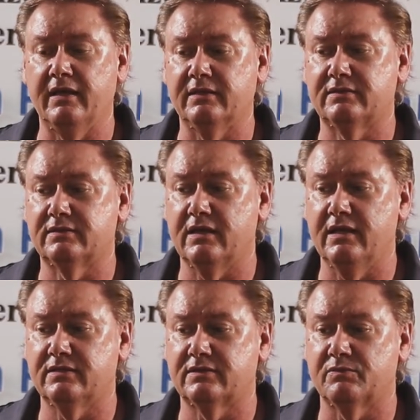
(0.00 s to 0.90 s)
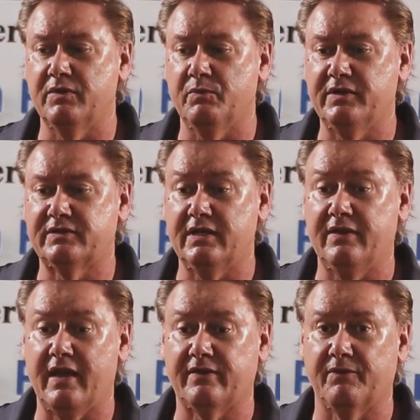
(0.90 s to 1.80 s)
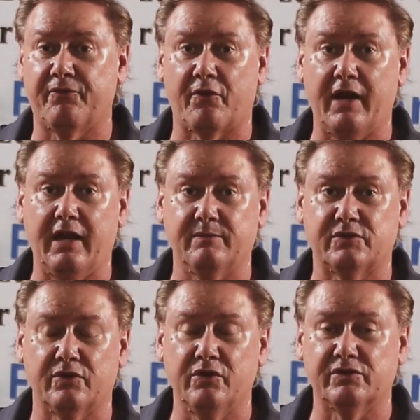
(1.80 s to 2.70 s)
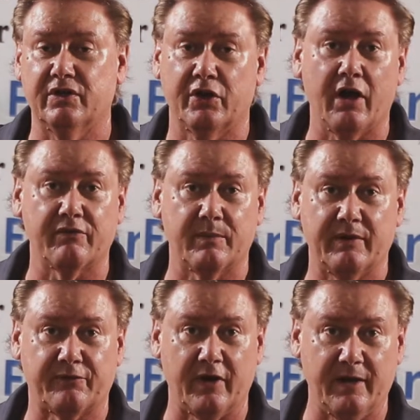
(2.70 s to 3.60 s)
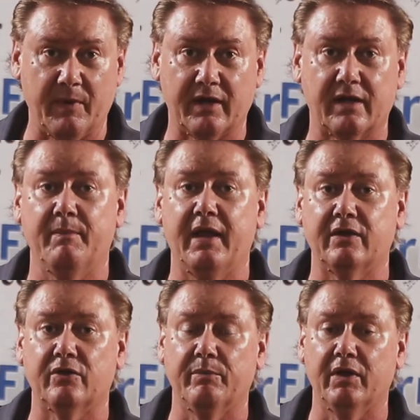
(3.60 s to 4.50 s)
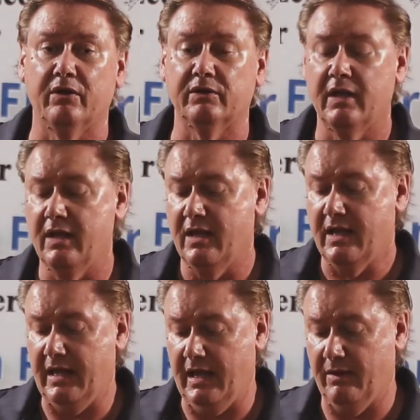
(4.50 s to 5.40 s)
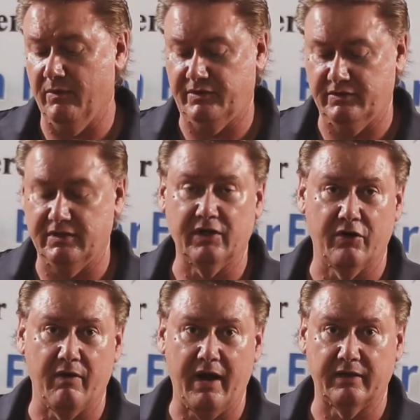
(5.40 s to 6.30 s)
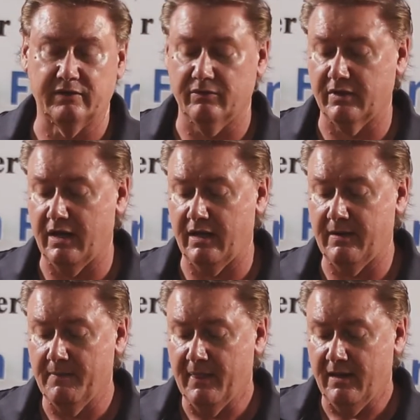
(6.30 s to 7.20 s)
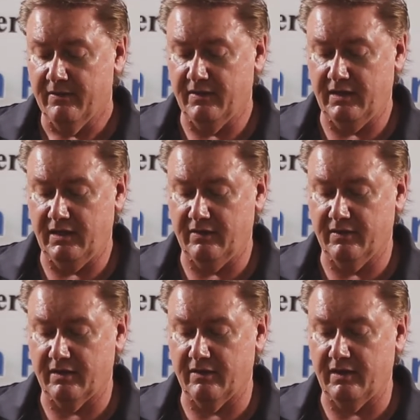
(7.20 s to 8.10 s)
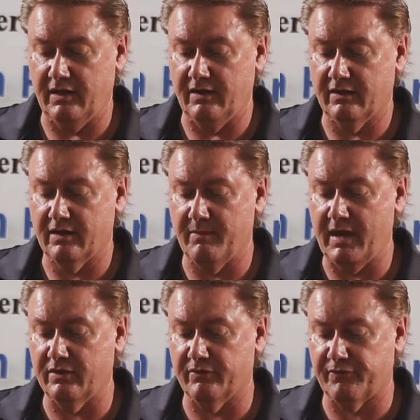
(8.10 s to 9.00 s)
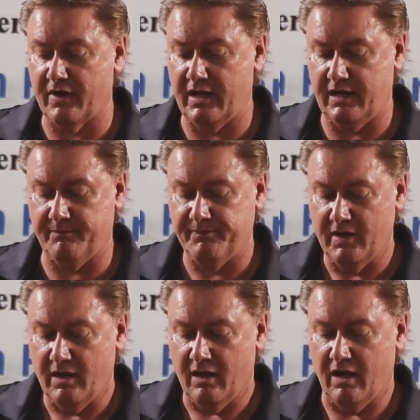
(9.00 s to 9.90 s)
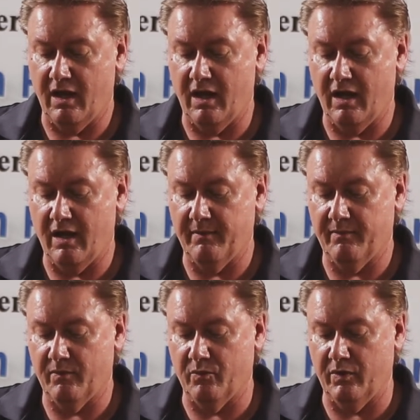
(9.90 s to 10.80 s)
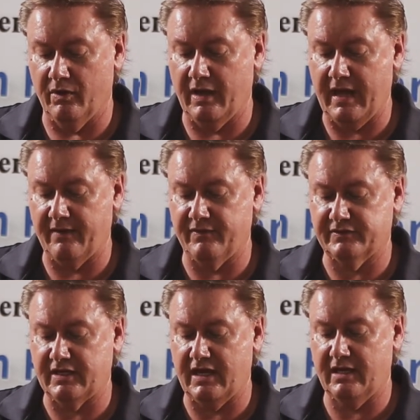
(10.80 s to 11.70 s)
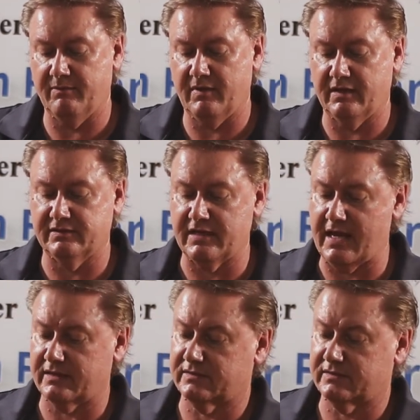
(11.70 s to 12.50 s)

we see that the frames are using a government frame on a commander build, which is incorrect, okay? The commander frame will have the same exact